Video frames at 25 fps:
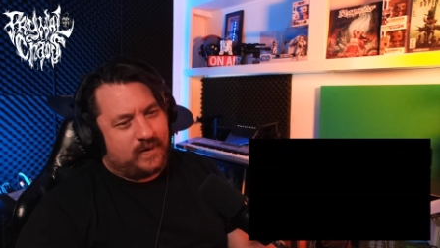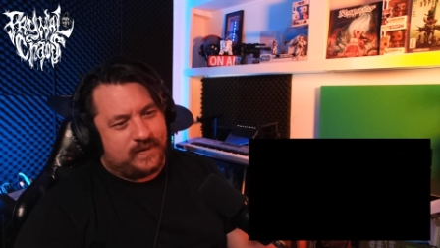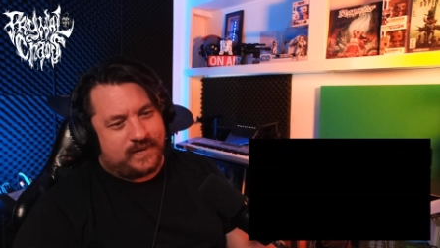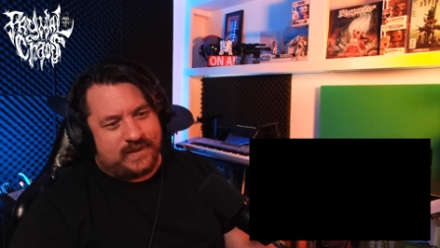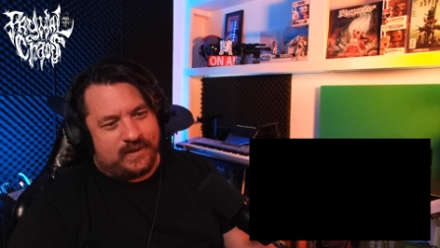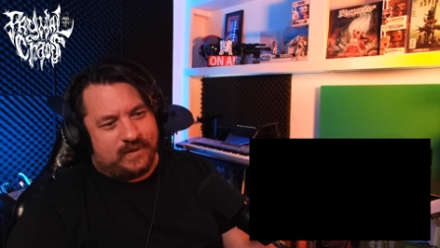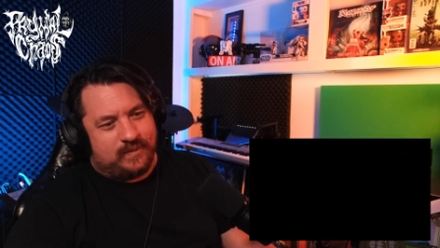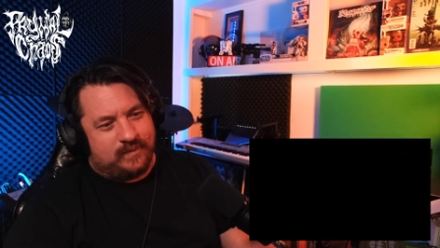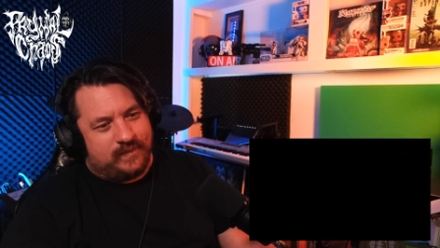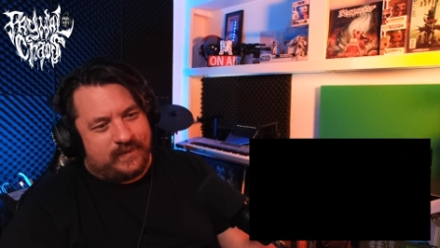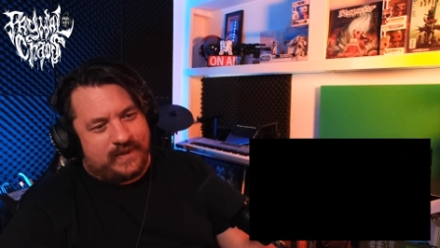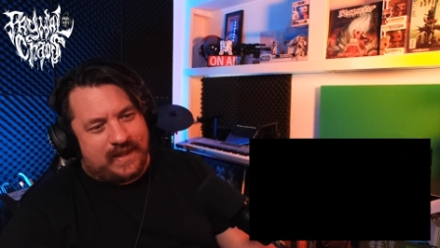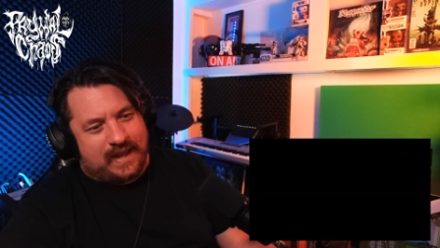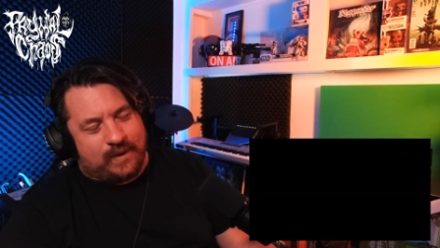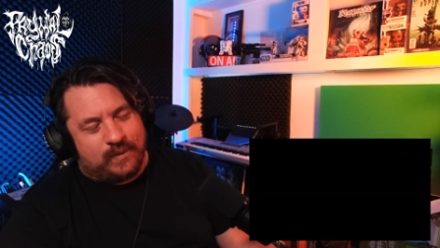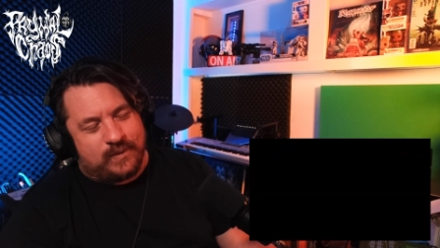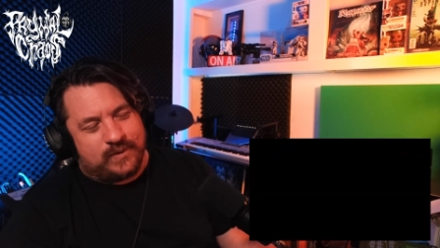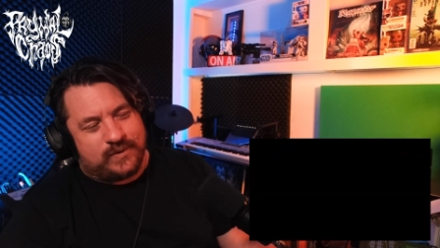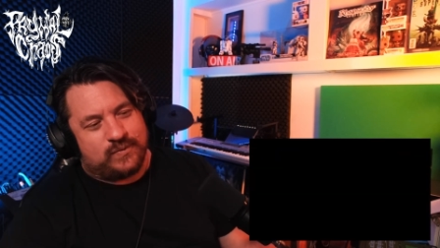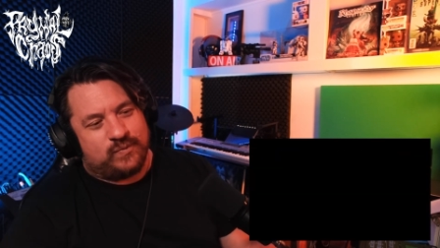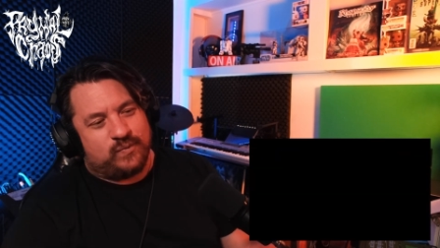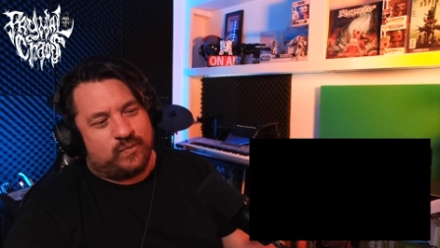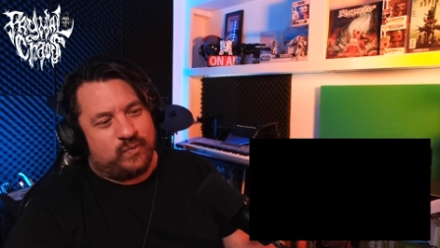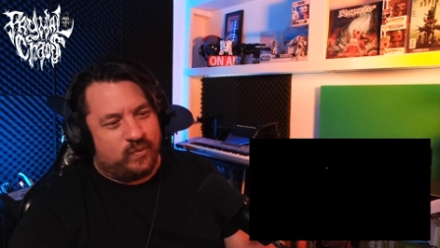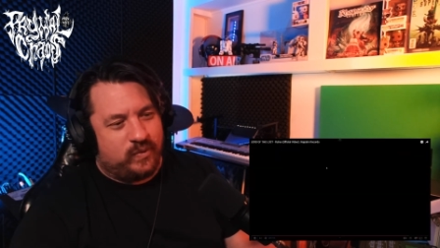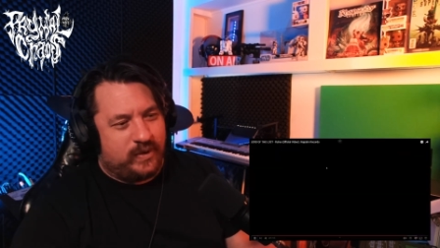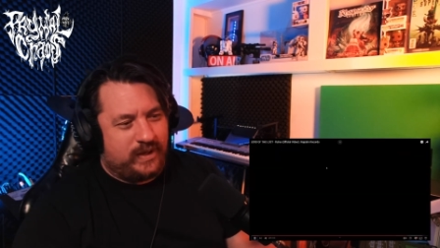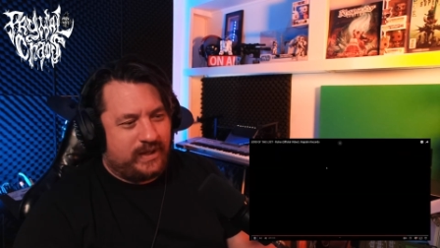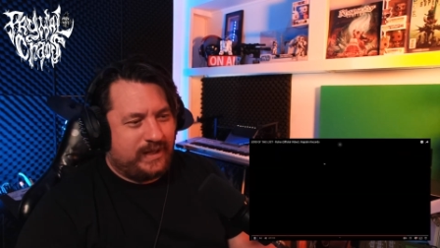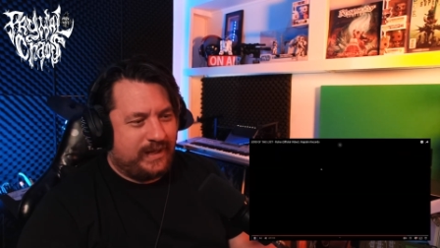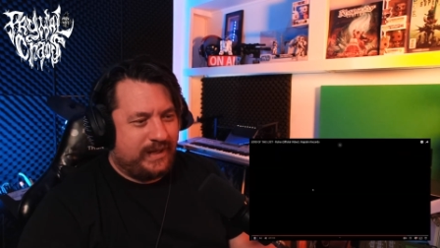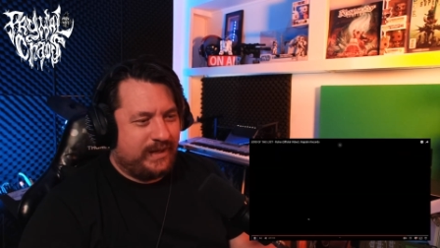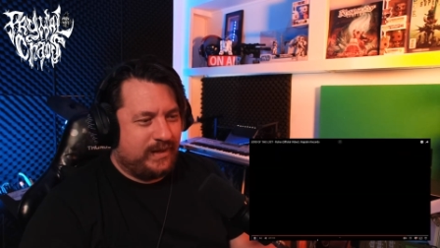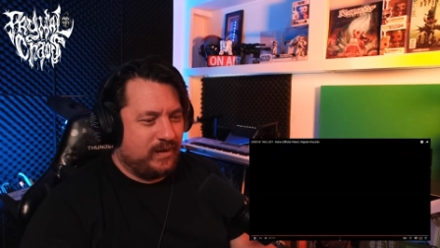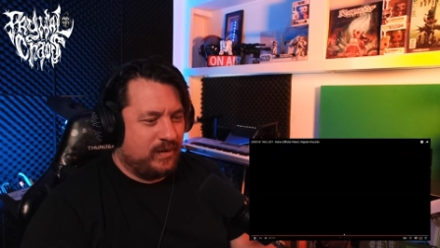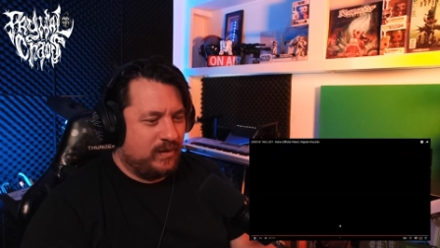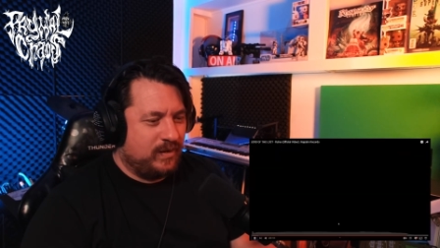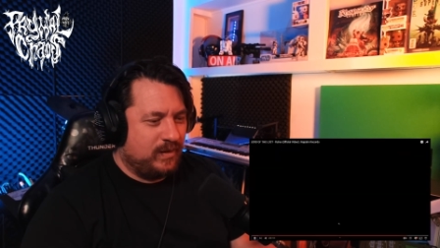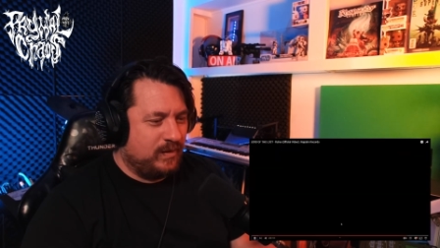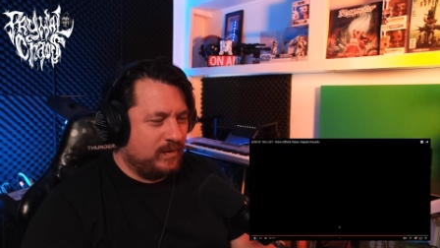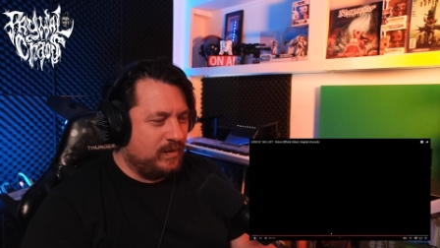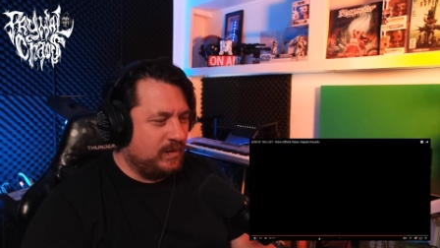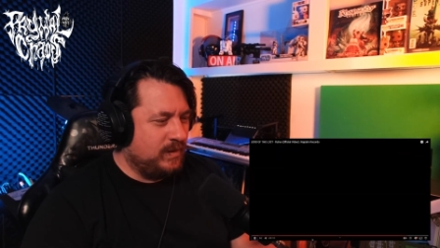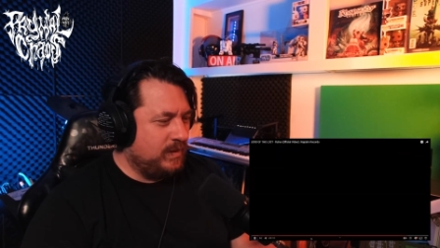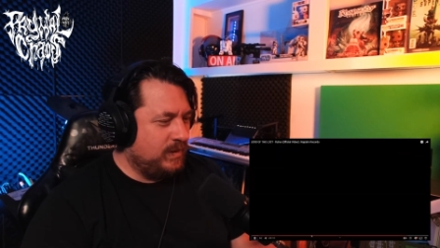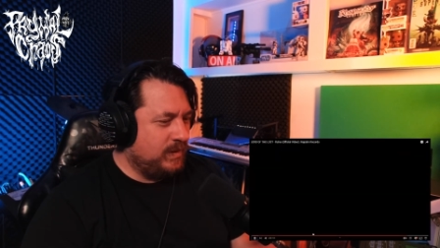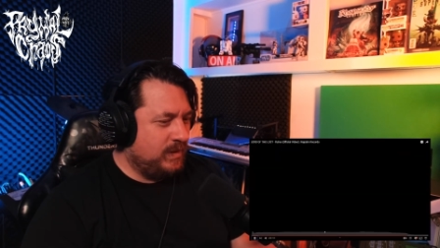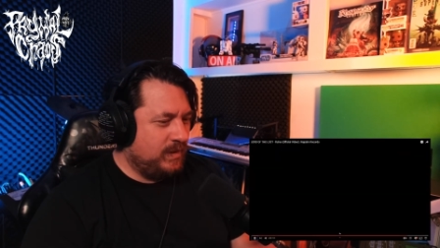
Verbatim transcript: awesome. That was really cool.